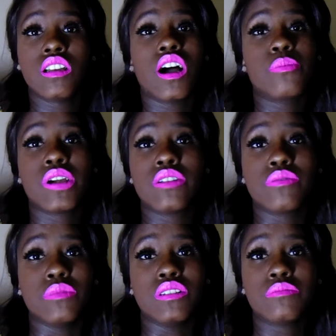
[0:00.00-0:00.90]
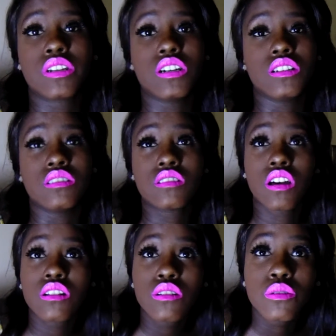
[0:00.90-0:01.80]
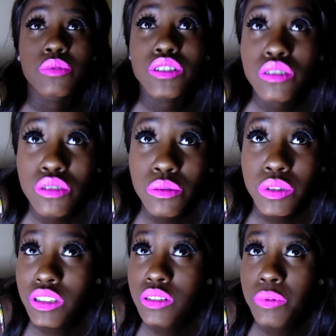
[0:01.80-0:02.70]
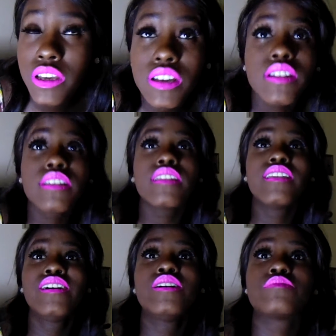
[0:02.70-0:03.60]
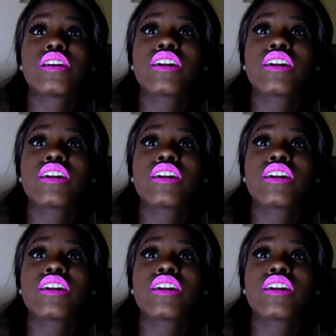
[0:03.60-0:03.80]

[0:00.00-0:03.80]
y'all pray for me because I don't know what to do with these pink lips